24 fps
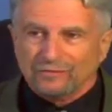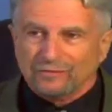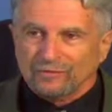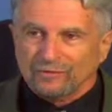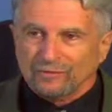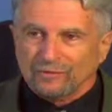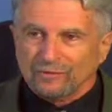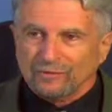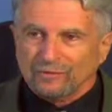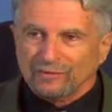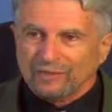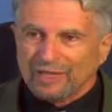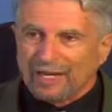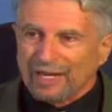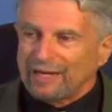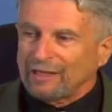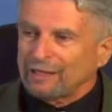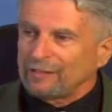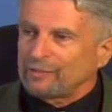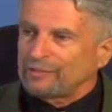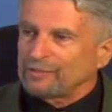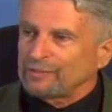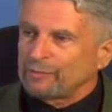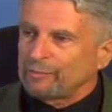to those
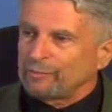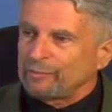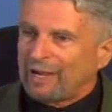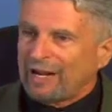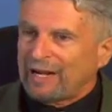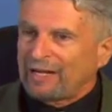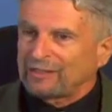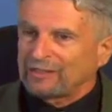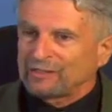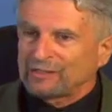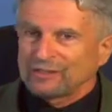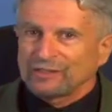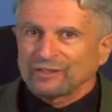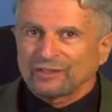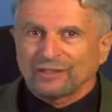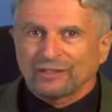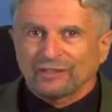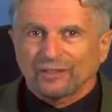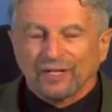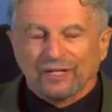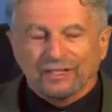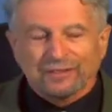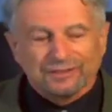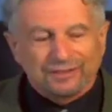angers and passions
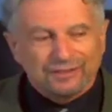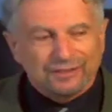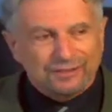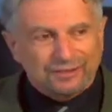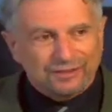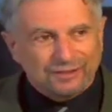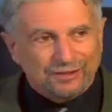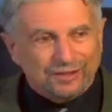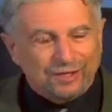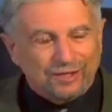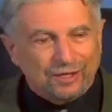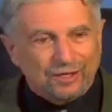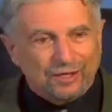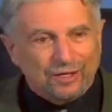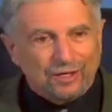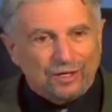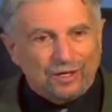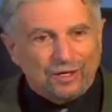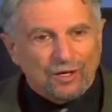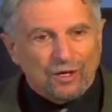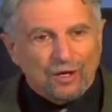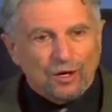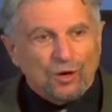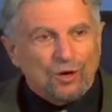and lusts.
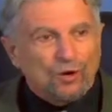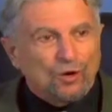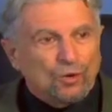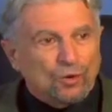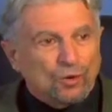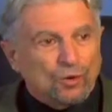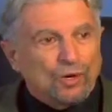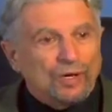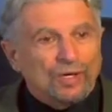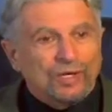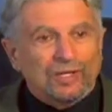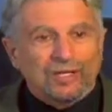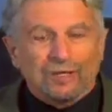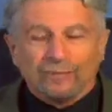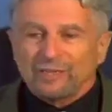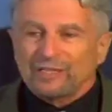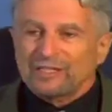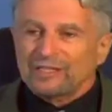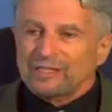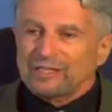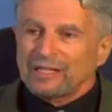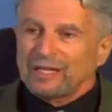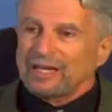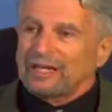Or you can be
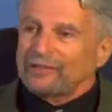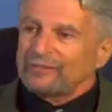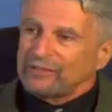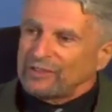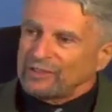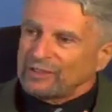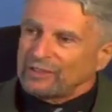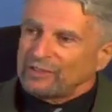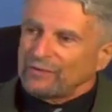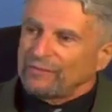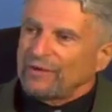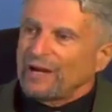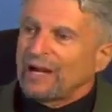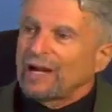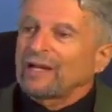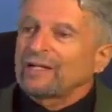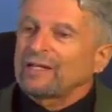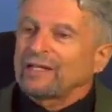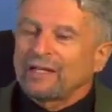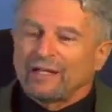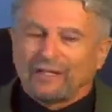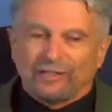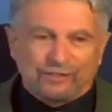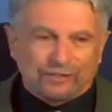a slave to your
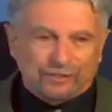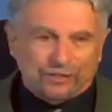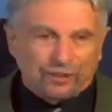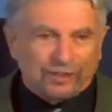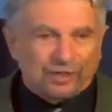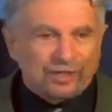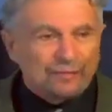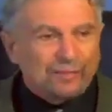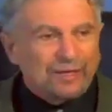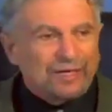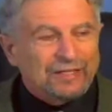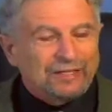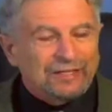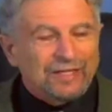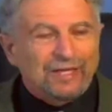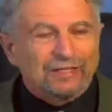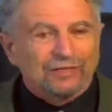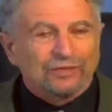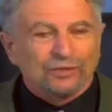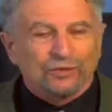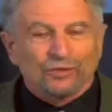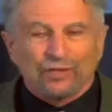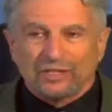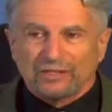divine nature. You can make
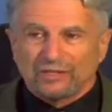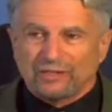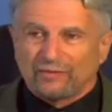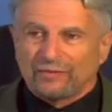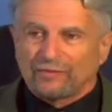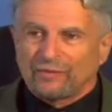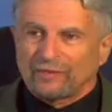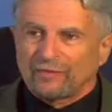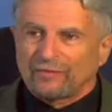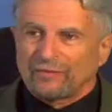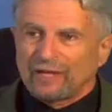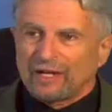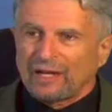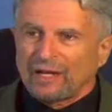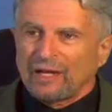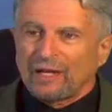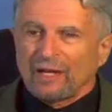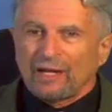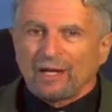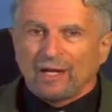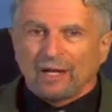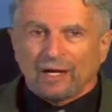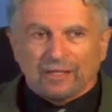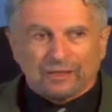that choice. If you're
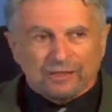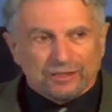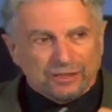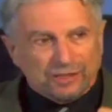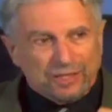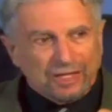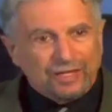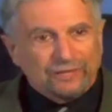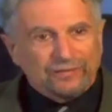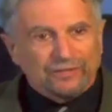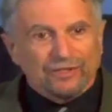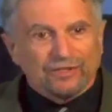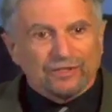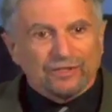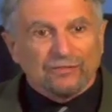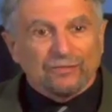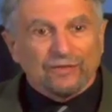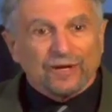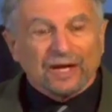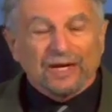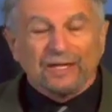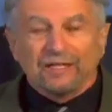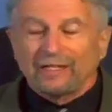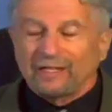a slave to your
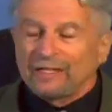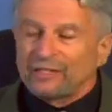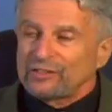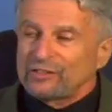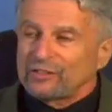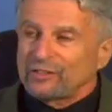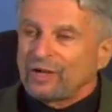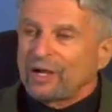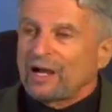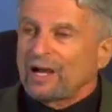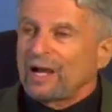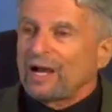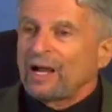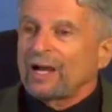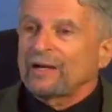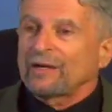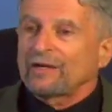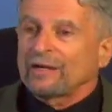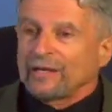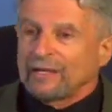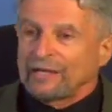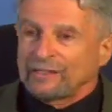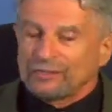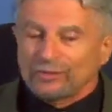divine nature,
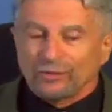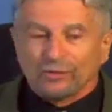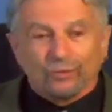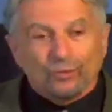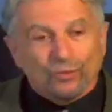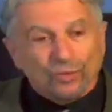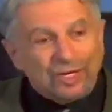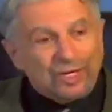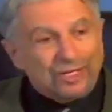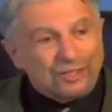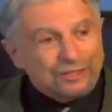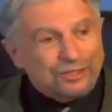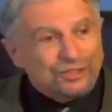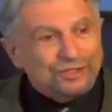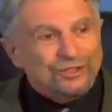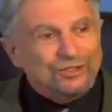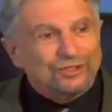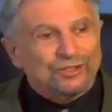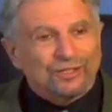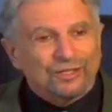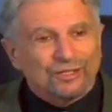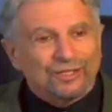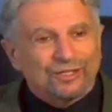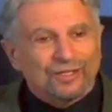higher nature,
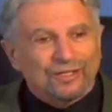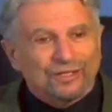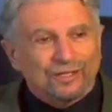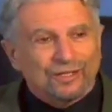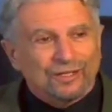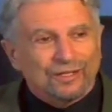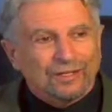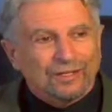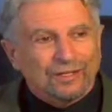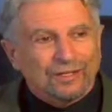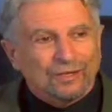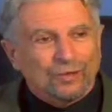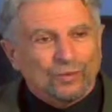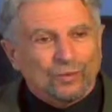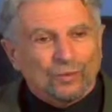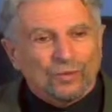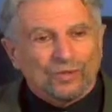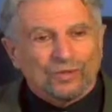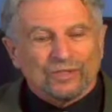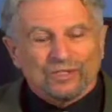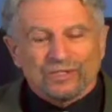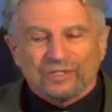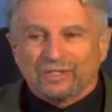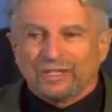which,
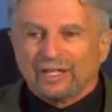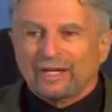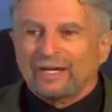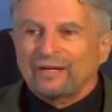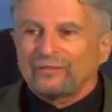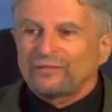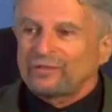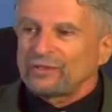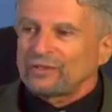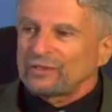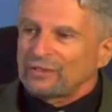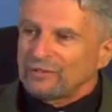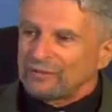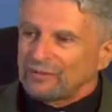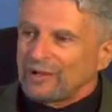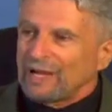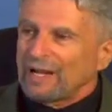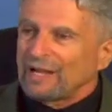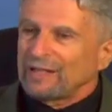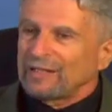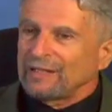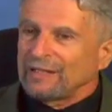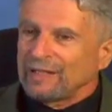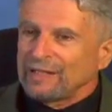when you're a slave to your
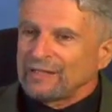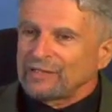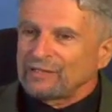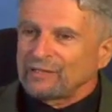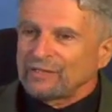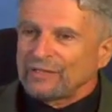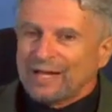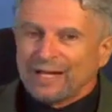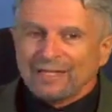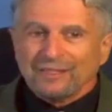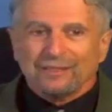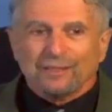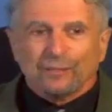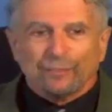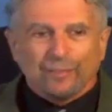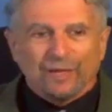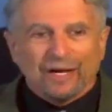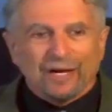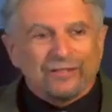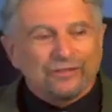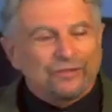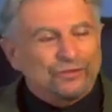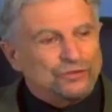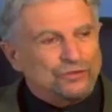divine nature, that's the
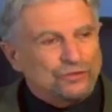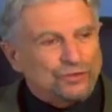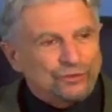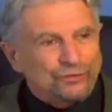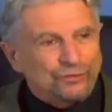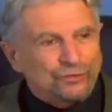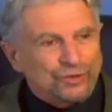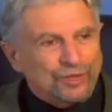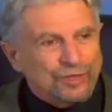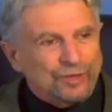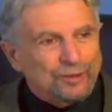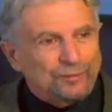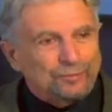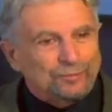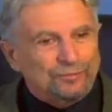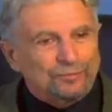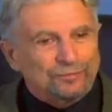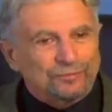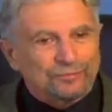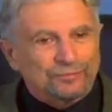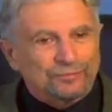path to true freedom.